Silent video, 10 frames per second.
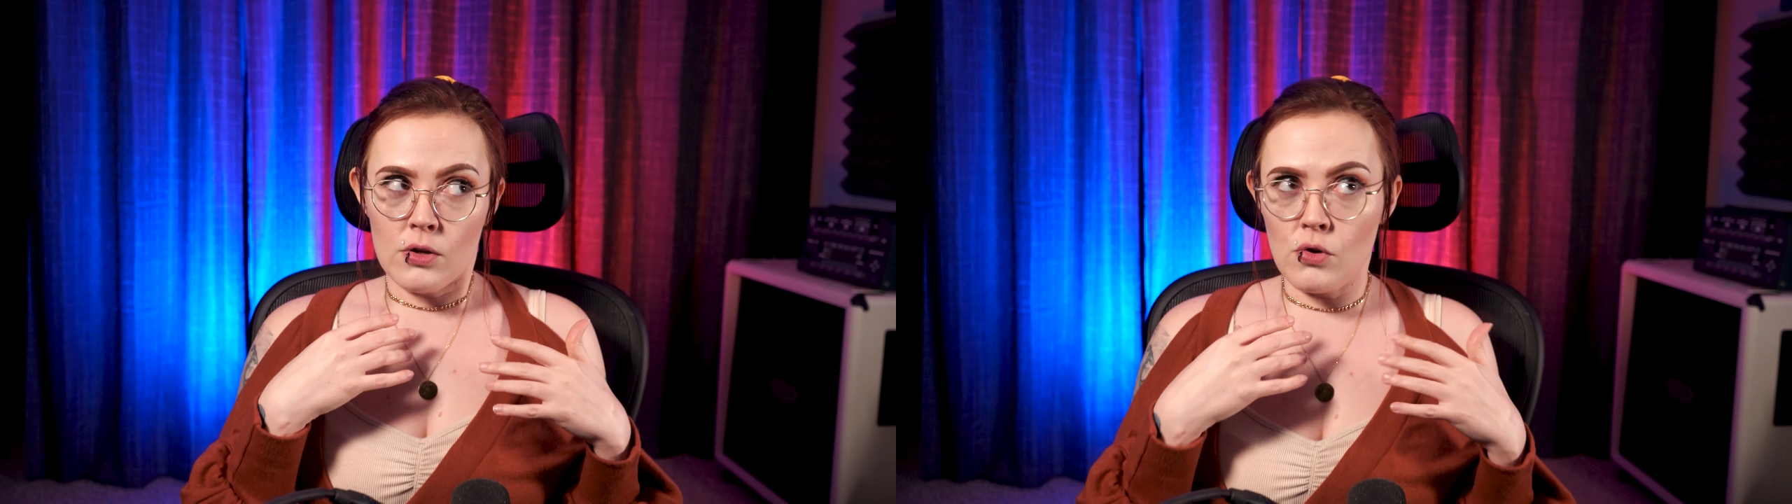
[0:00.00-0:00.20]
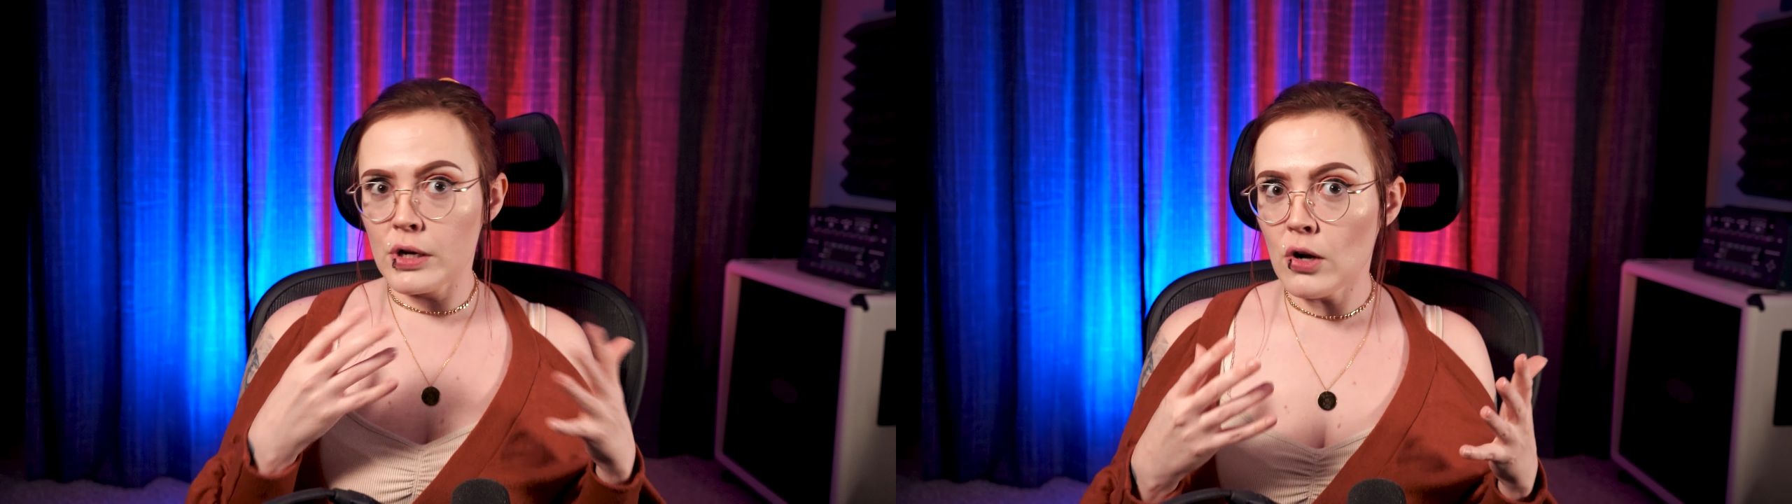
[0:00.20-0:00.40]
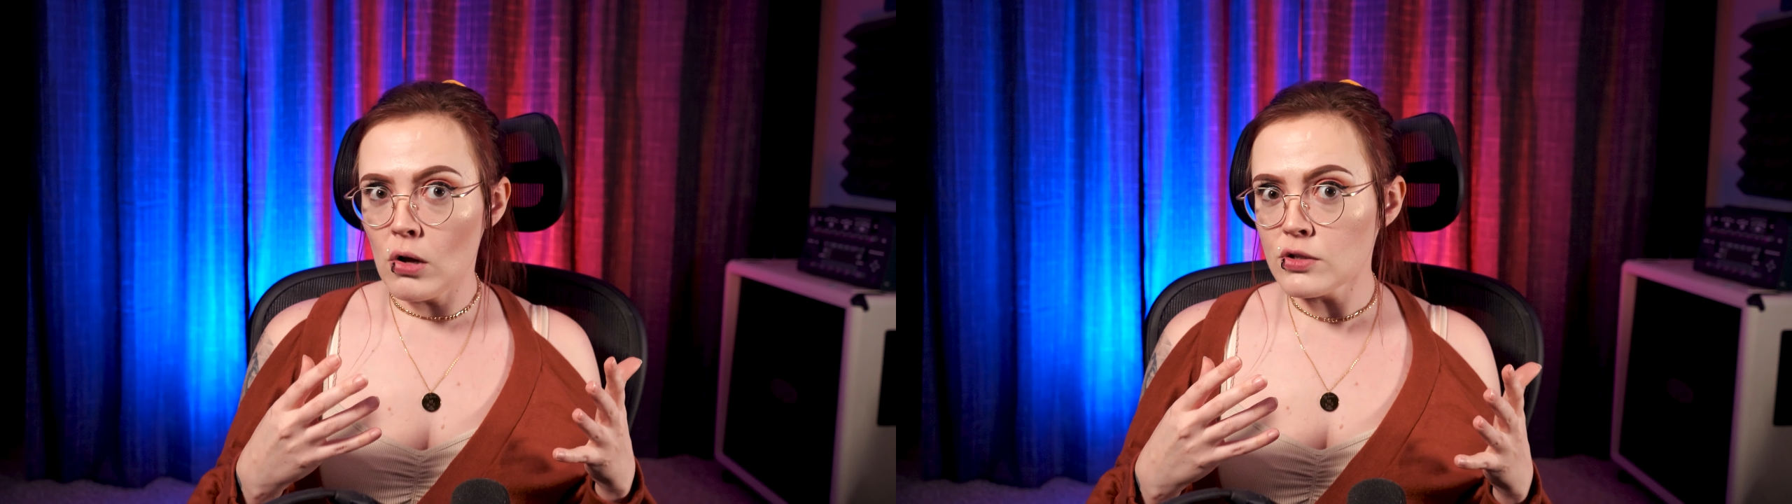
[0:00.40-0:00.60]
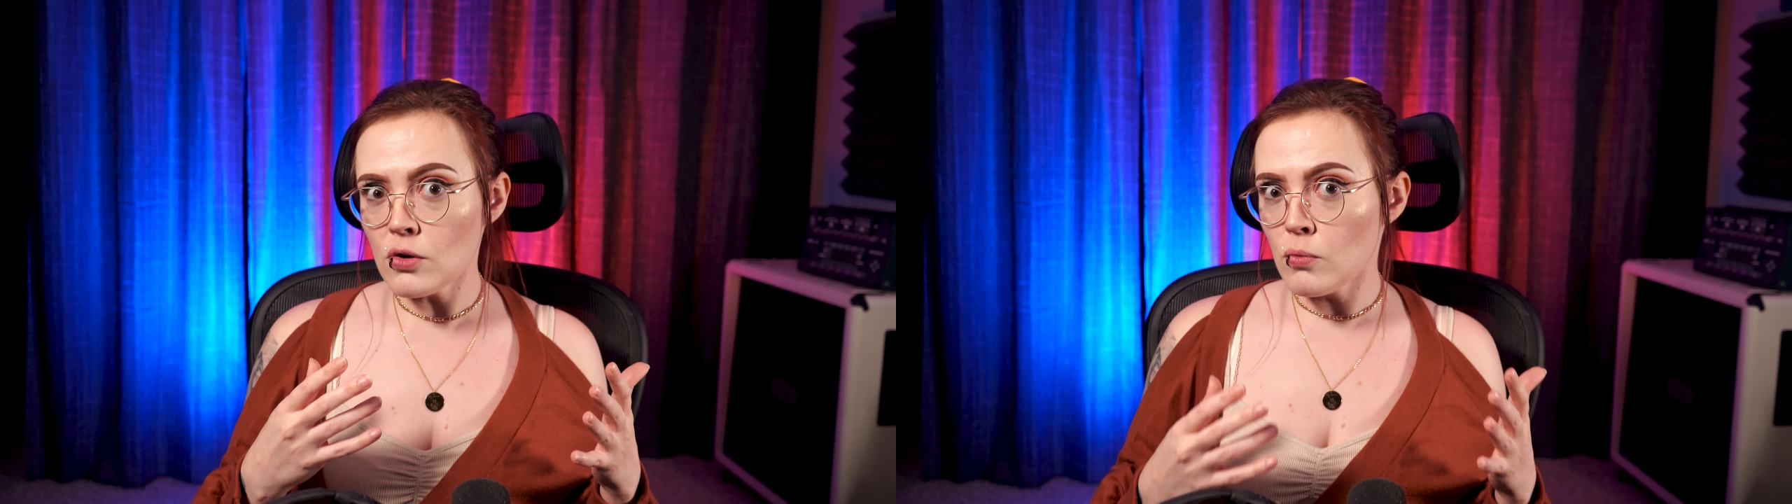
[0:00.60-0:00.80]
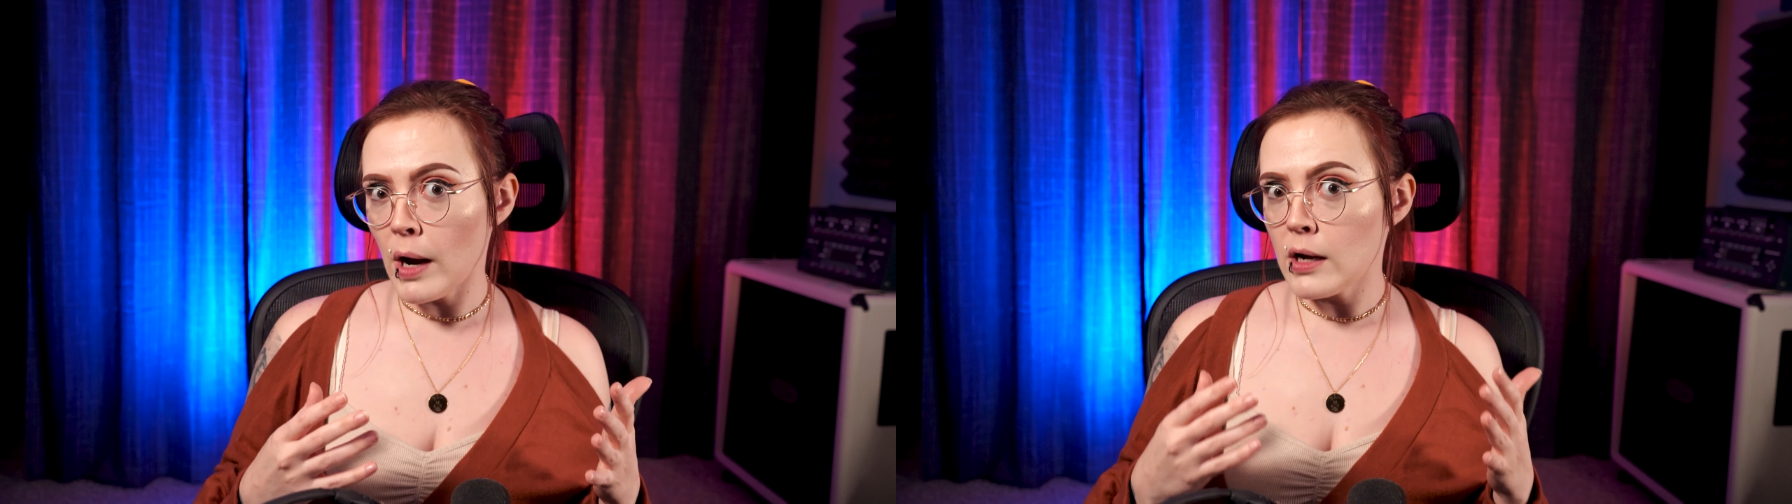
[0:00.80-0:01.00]
you can
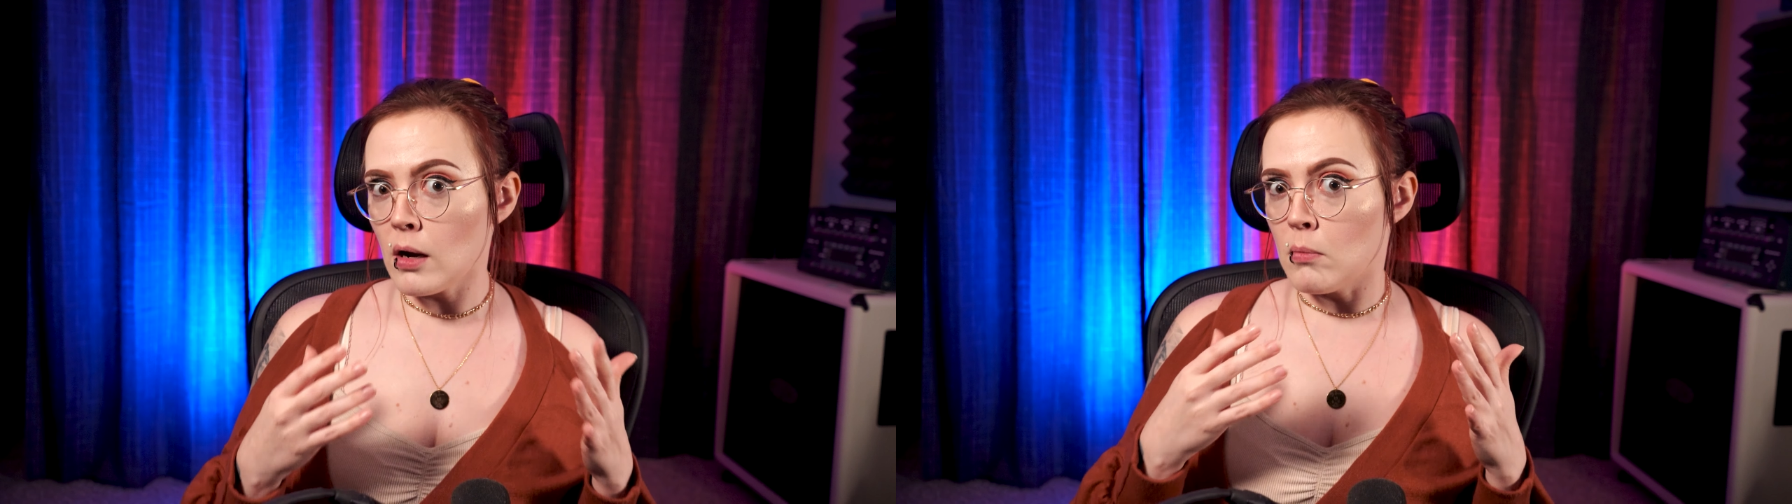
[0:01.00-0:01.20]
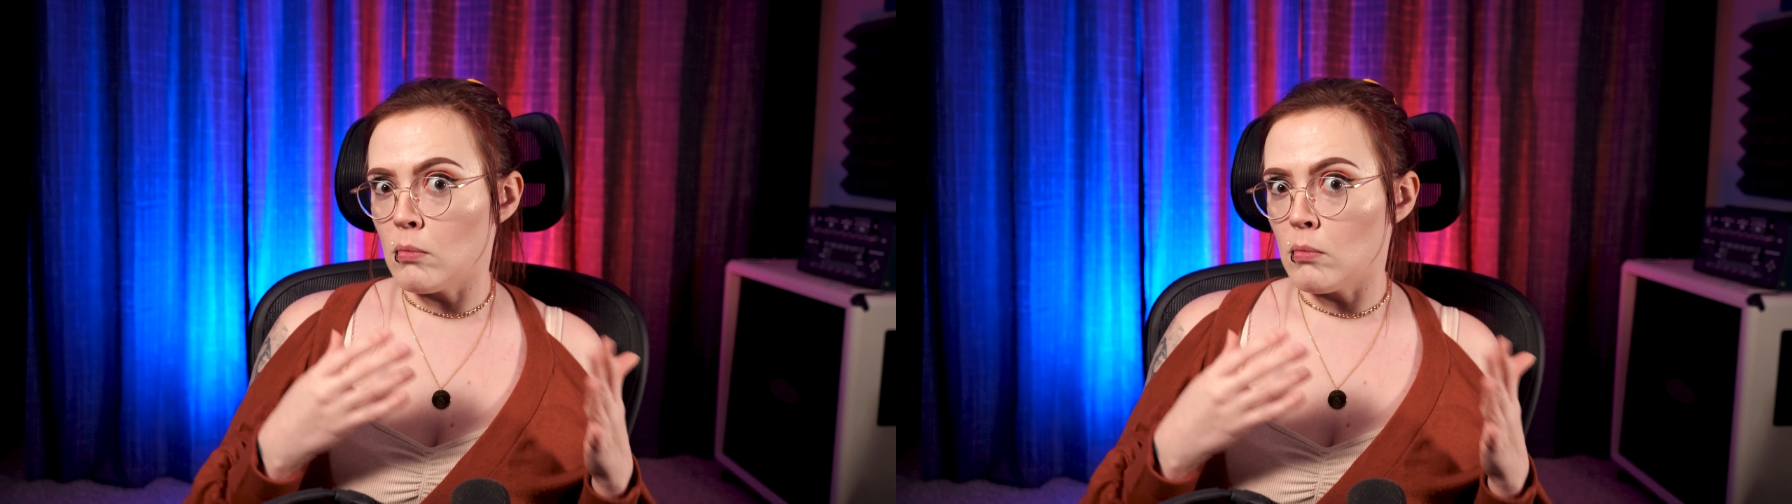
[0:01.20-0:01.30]
also rank